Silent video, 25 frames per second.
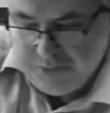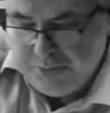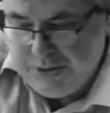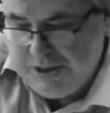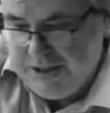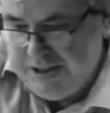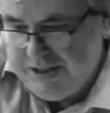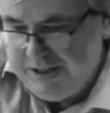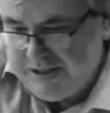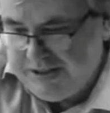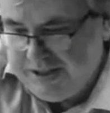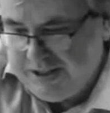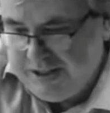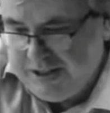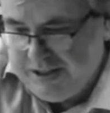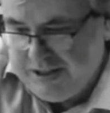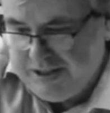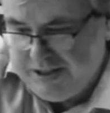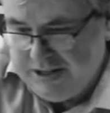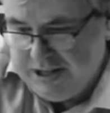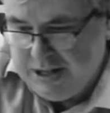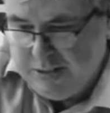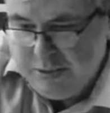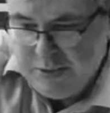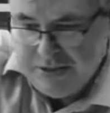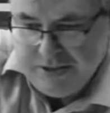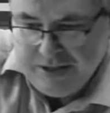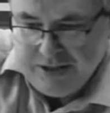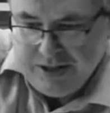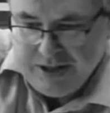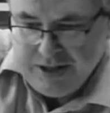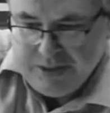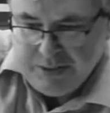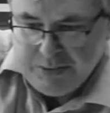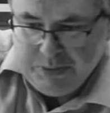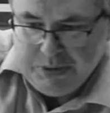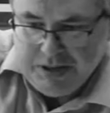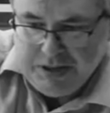we see
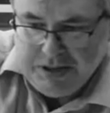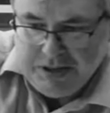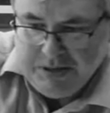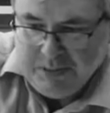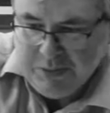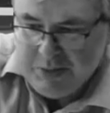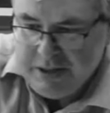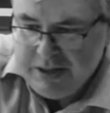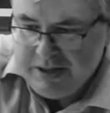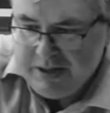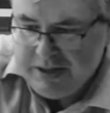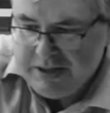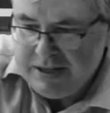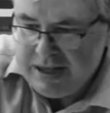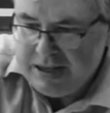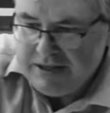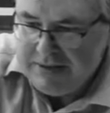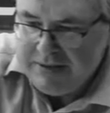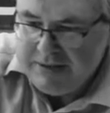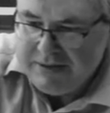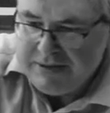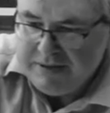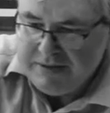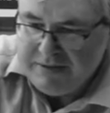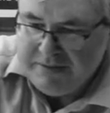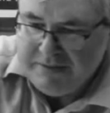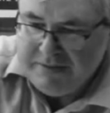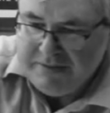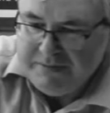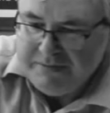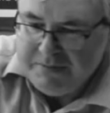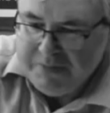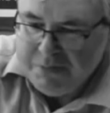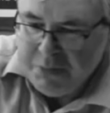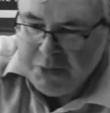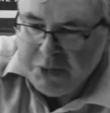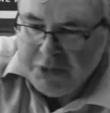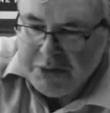nowadays, we are getting
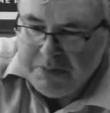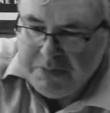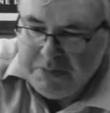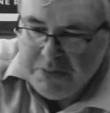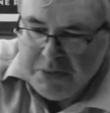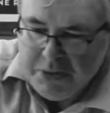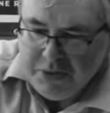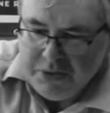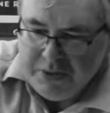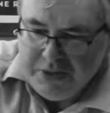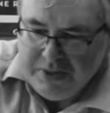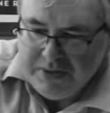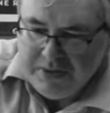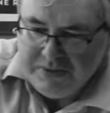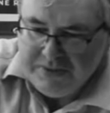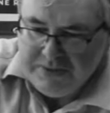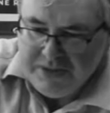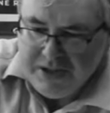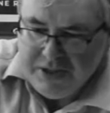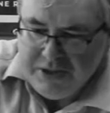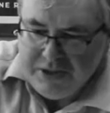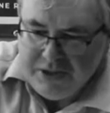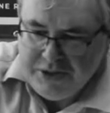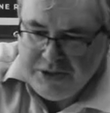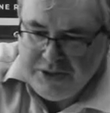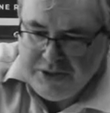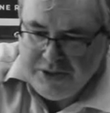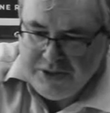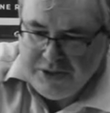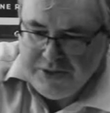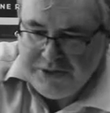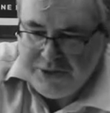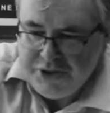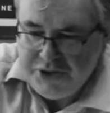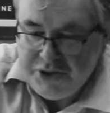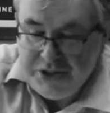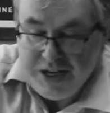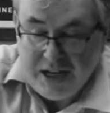more and more versions
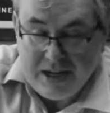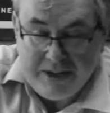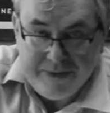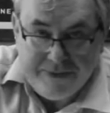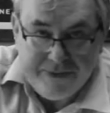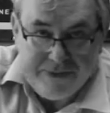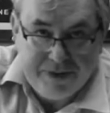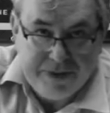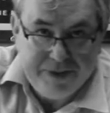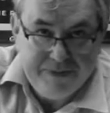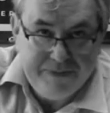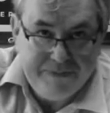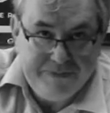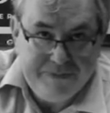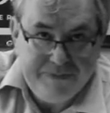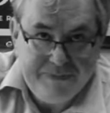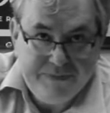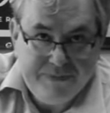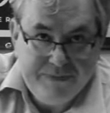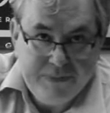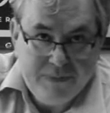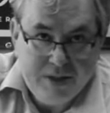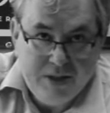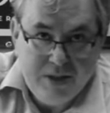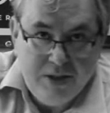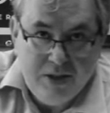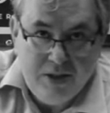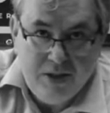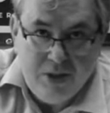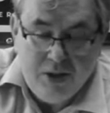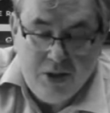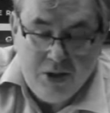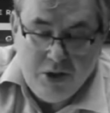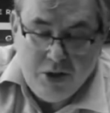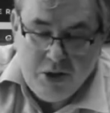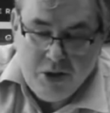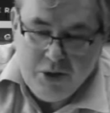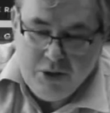of Shaft,
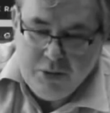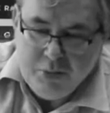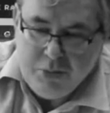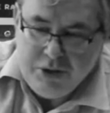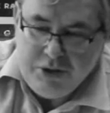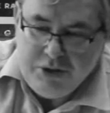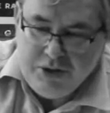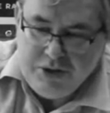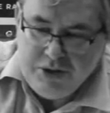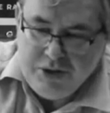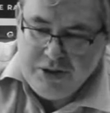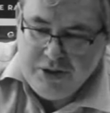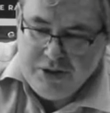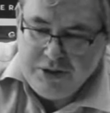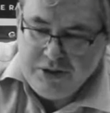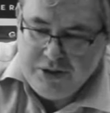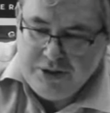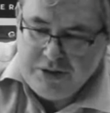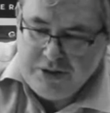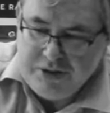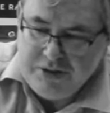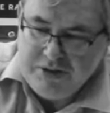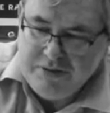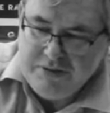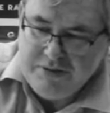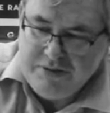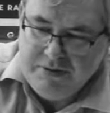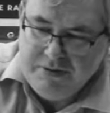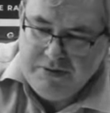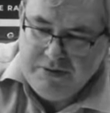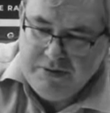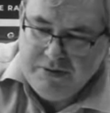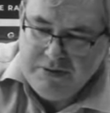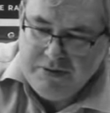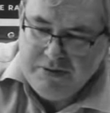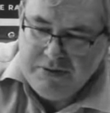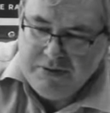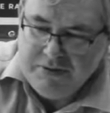which is
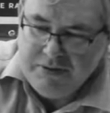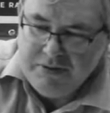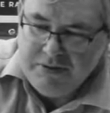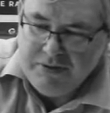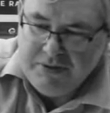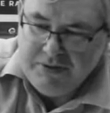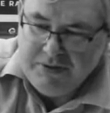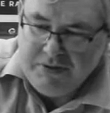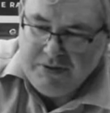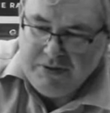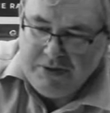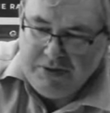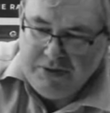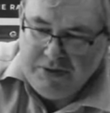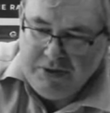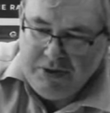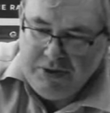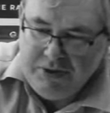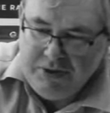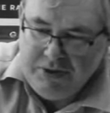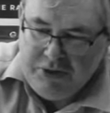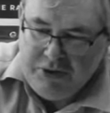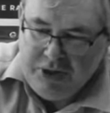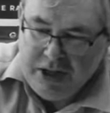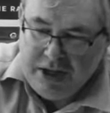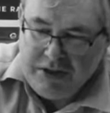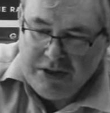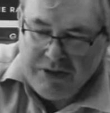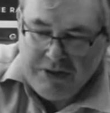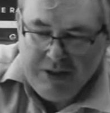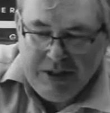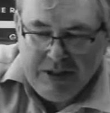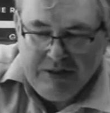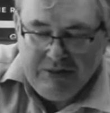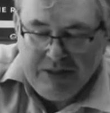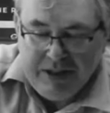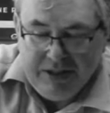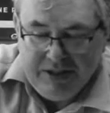
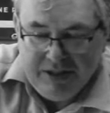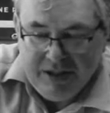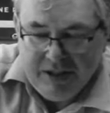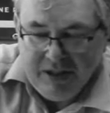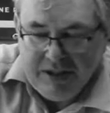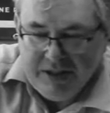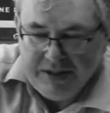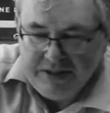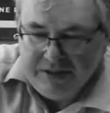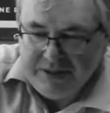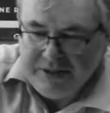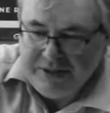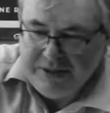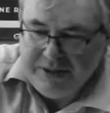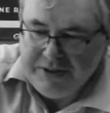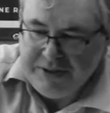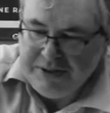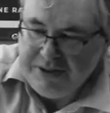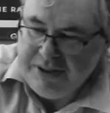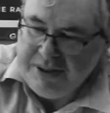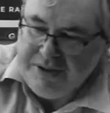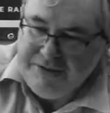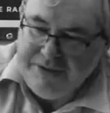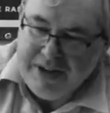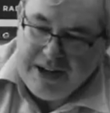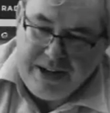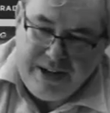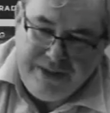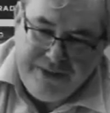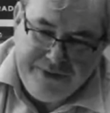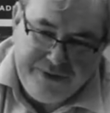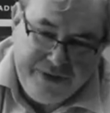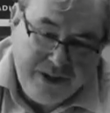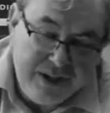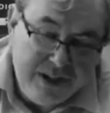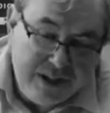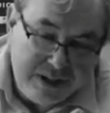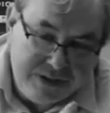generally regarded as the very
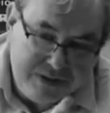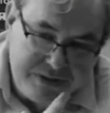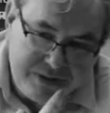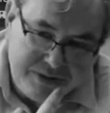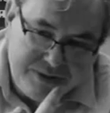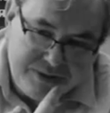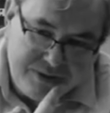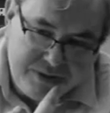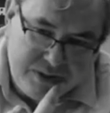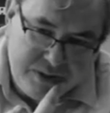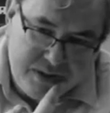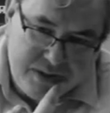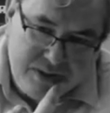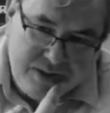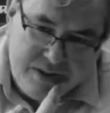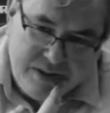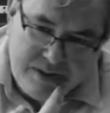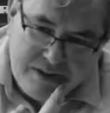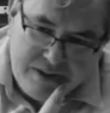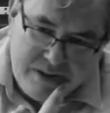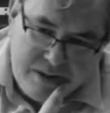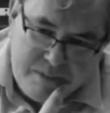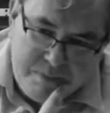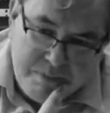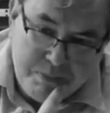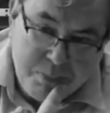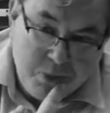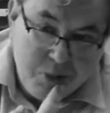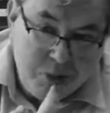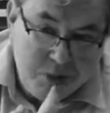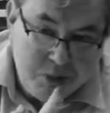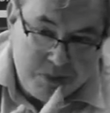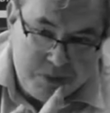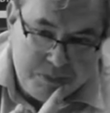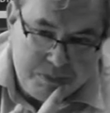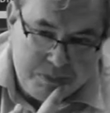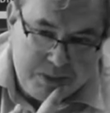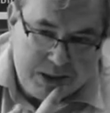first of the
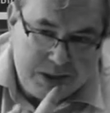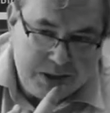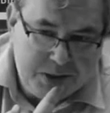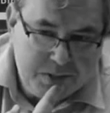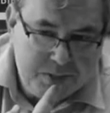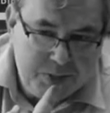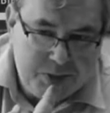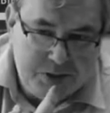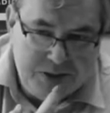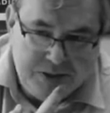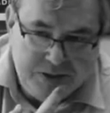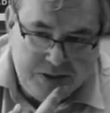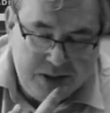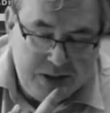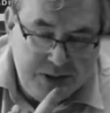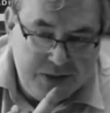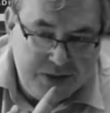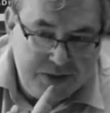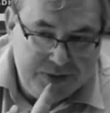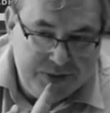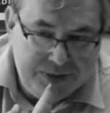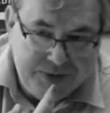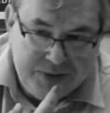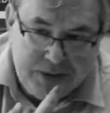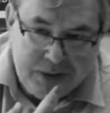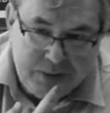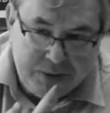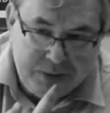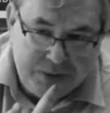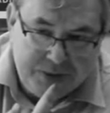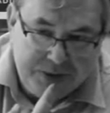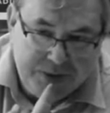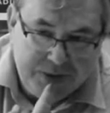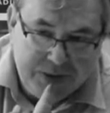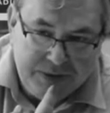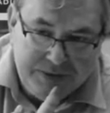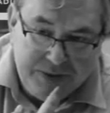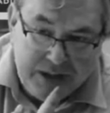important Blaxploitation films
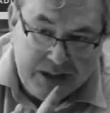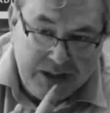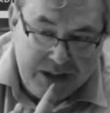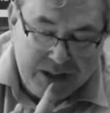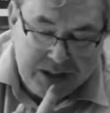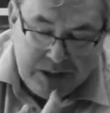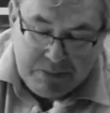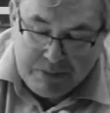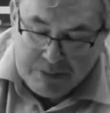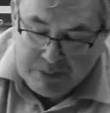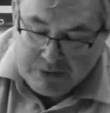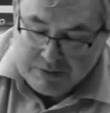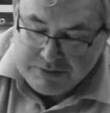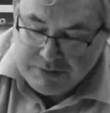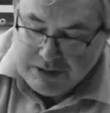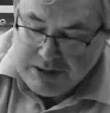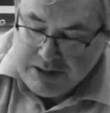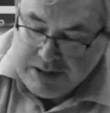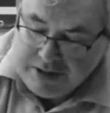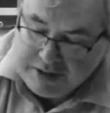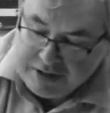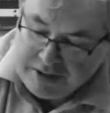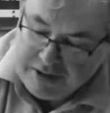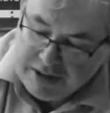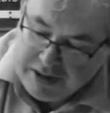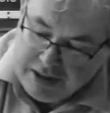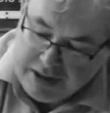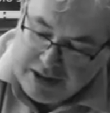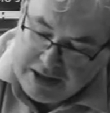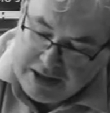for the very simple reason